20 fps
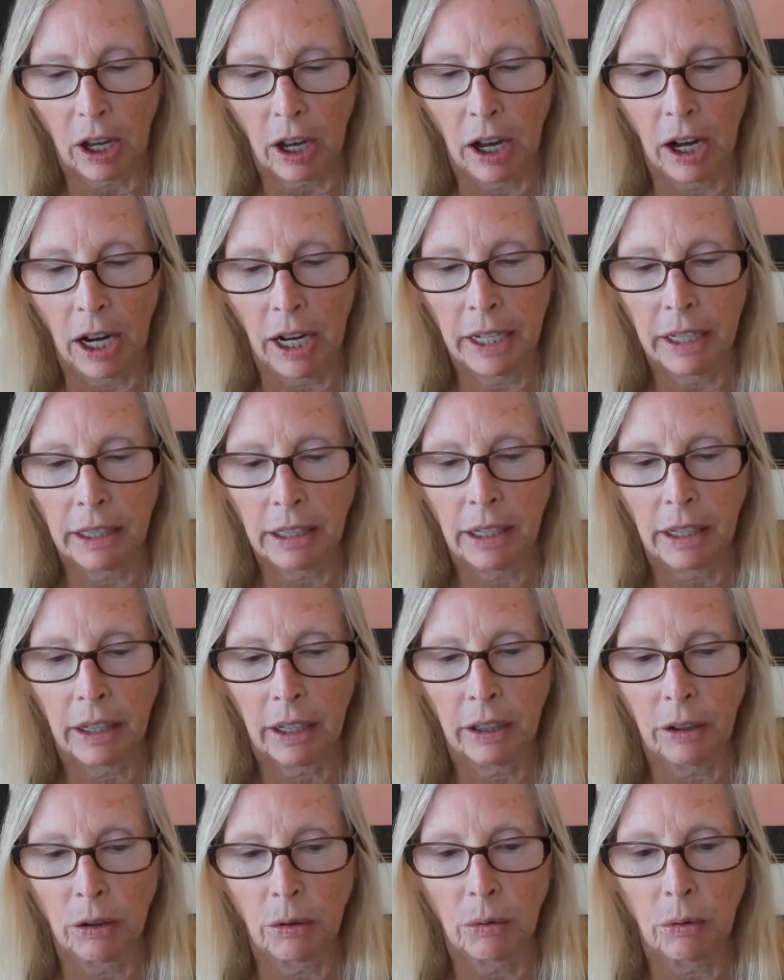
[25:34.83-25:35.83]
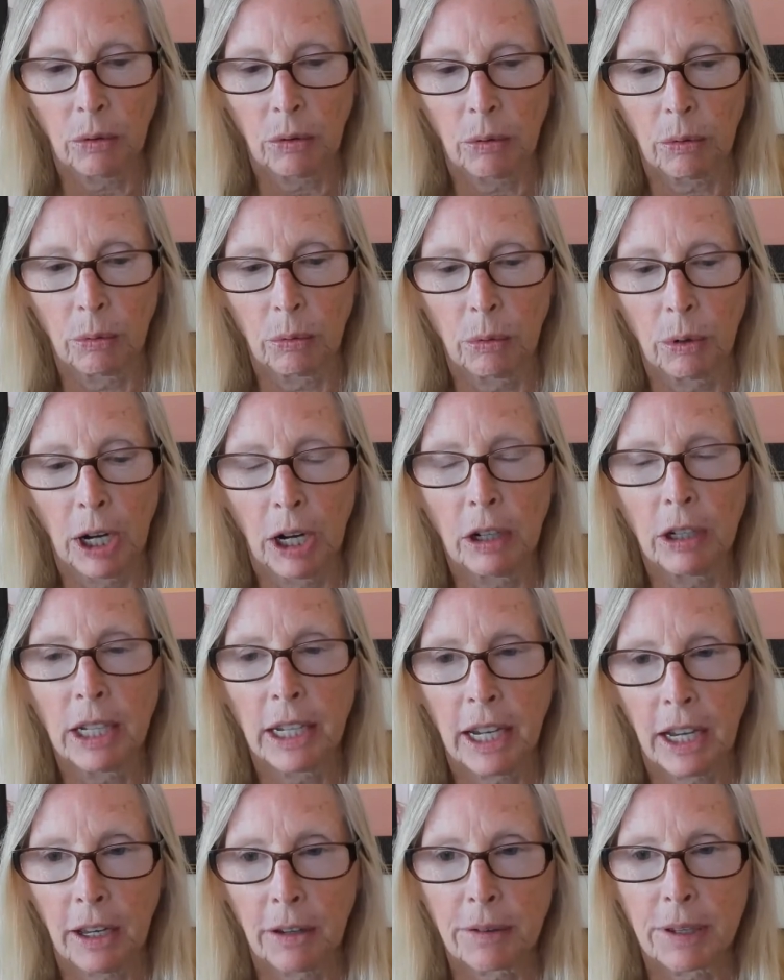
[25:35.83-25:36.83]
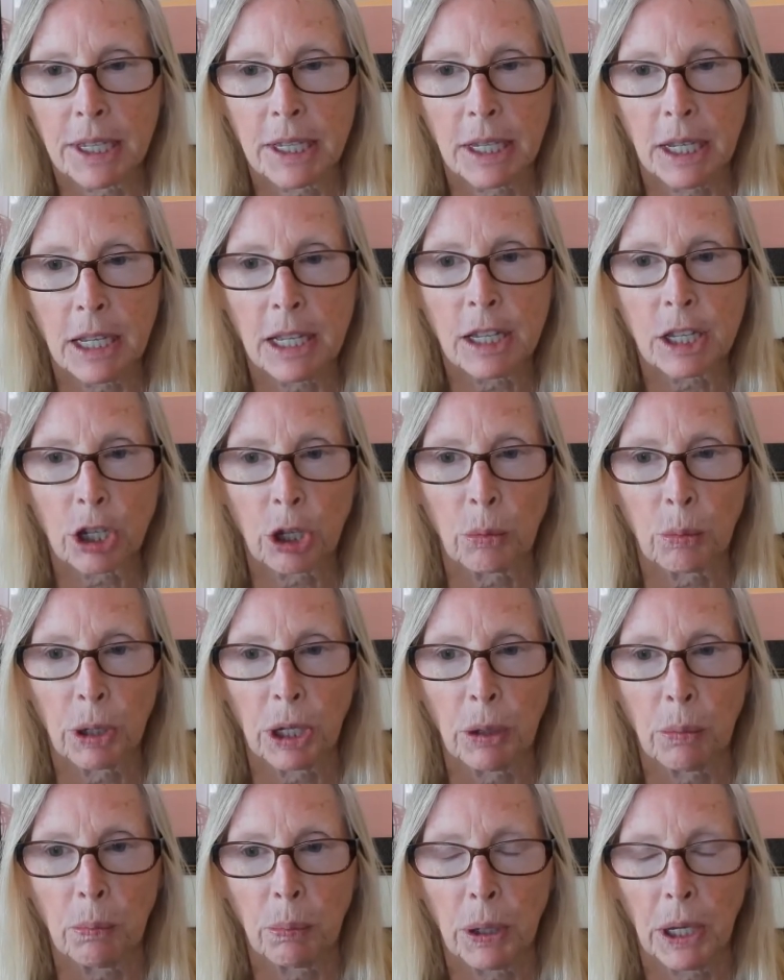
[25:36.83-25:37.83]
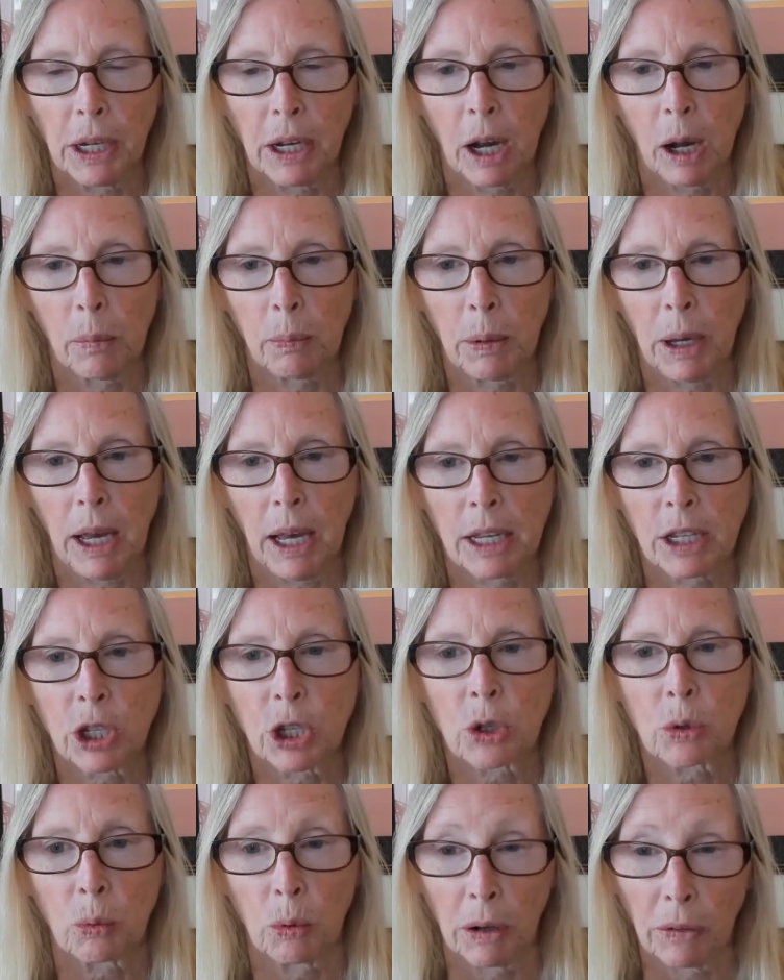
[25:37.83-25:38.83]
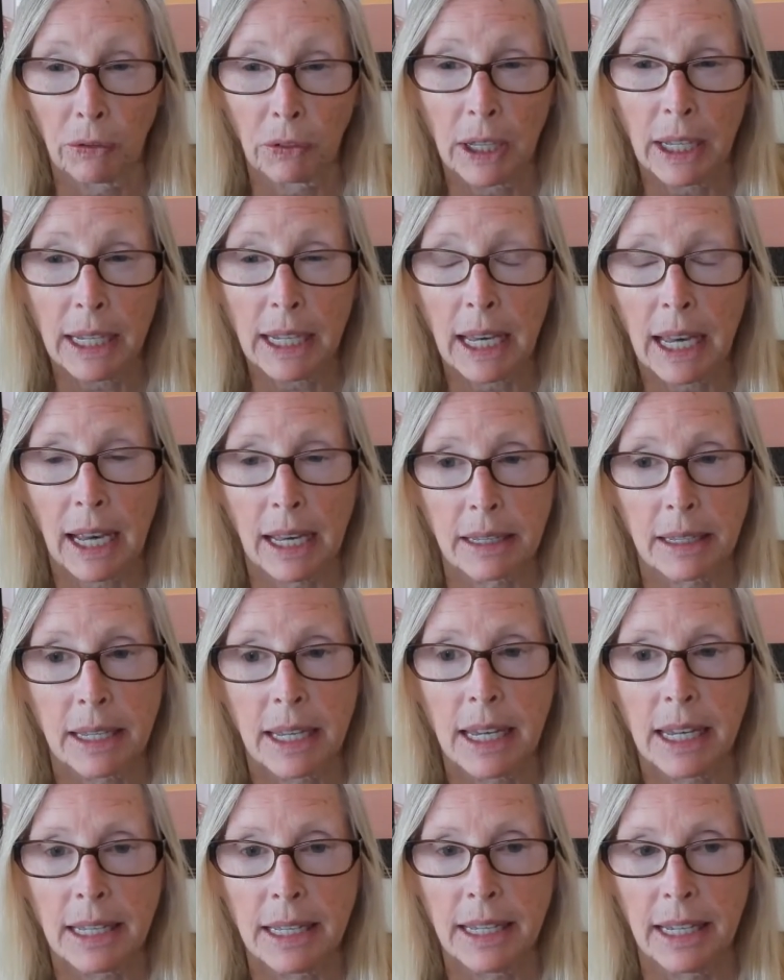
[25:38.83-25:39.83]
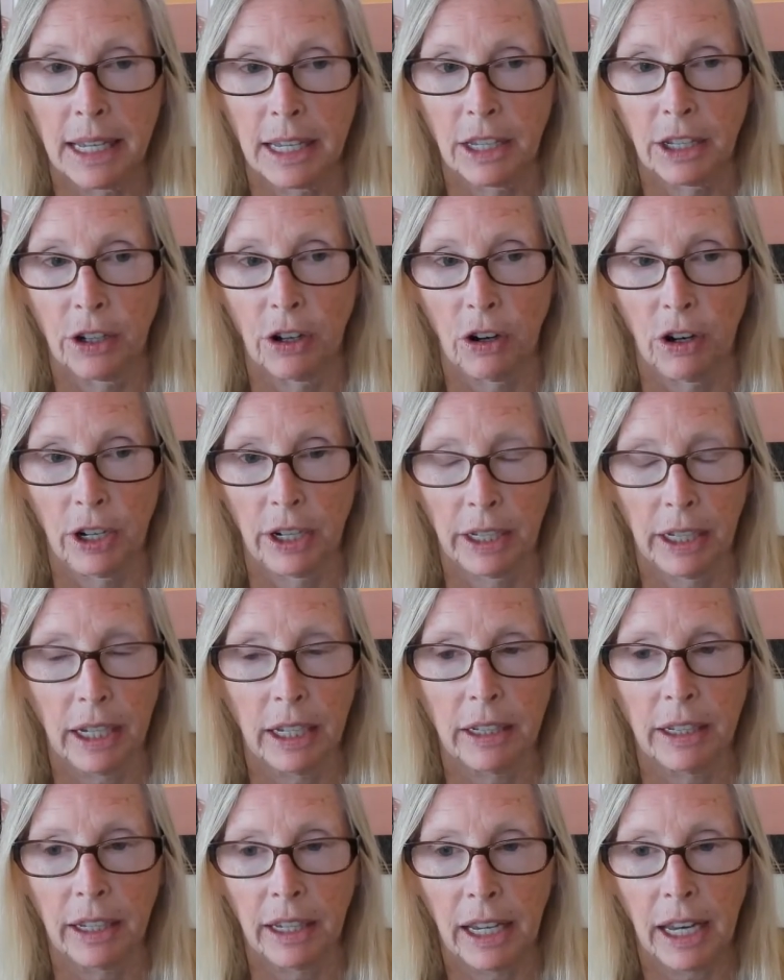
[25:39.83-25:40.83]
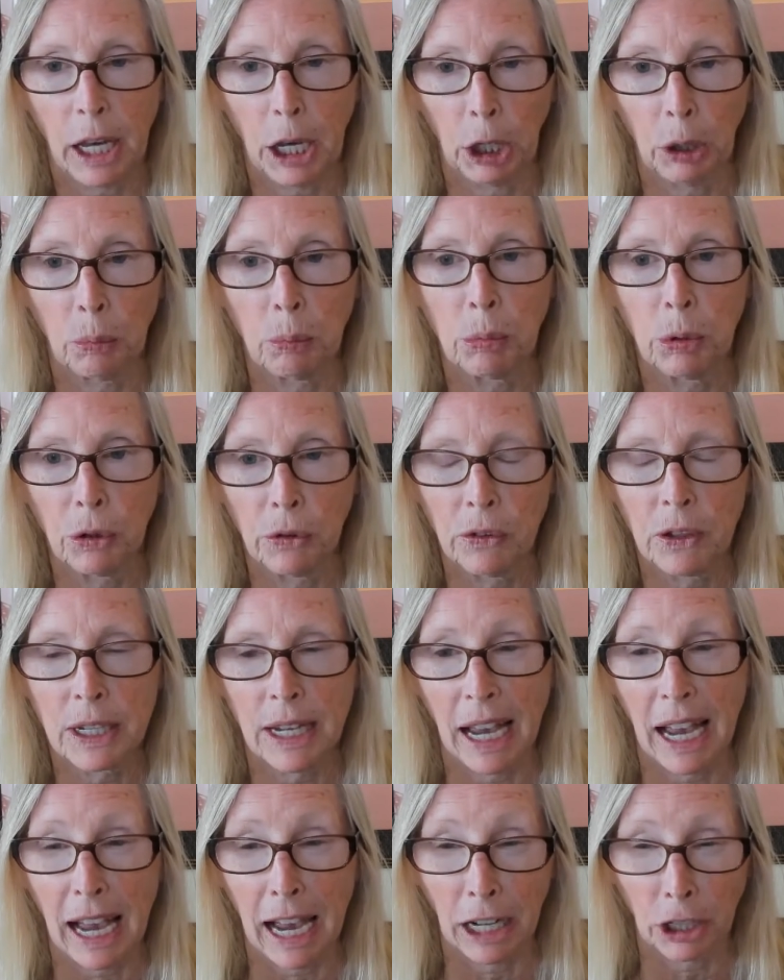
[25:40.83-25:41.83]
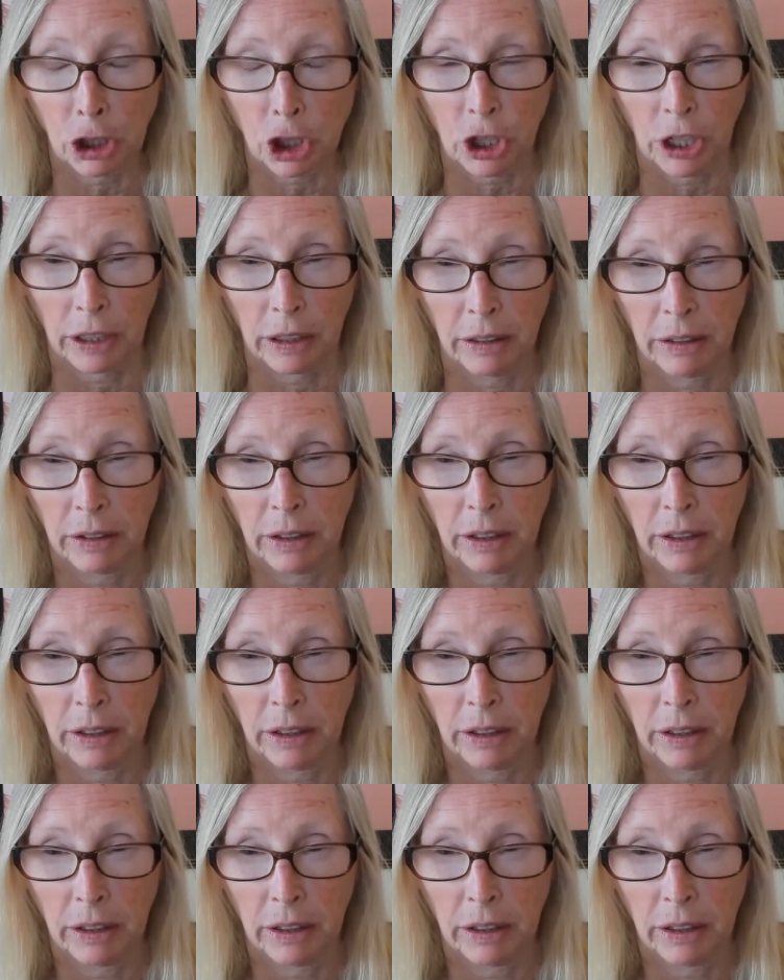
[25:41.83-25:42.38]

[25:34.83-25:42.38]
I rarely have seen somebody pick up as swiftly as he did on it and move to action